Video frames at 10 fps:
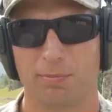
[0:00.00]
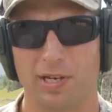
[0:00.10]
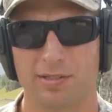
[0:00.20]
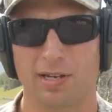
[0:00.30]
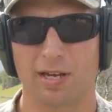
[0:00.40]

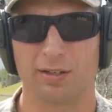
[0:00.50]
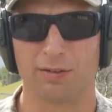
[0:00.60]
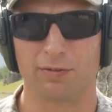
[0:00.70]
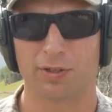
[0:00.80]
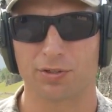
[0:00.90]
based out
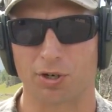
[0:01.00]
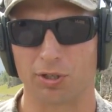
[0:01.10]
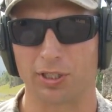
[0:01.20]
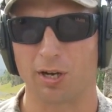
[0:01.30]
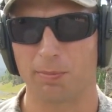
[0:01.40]
of
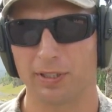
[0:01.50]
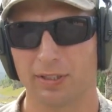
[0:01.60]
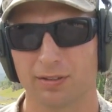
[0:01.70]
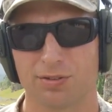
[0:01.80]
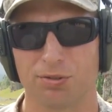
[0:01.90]
Charlie Company,
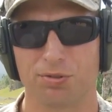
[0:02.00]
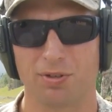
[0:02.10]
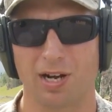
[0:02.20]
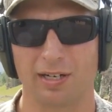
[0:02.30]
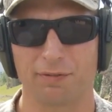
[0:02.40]

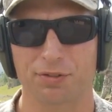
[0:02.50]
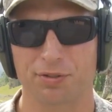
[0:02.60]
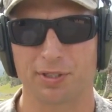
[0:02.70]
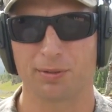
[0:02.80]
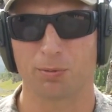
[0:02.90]
229
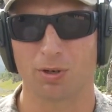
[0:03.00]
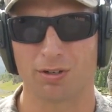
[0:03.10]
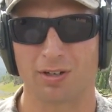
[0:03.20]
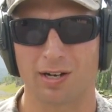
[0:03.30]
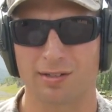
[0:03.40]
Infantry,
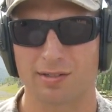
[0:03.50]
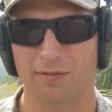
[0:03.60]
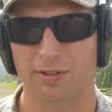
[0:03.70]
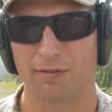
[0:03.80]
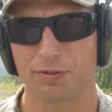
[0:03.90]

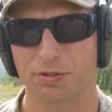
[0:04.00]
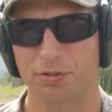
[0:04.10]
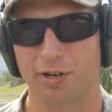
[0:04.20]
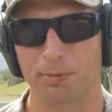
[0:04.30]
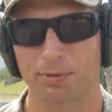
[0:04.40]
197th Infantry
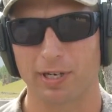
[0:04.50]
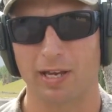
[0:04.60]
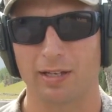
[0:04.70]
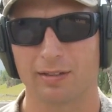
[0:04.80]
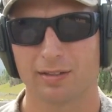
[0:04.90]
Training
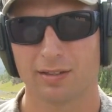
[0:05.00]
Brigade,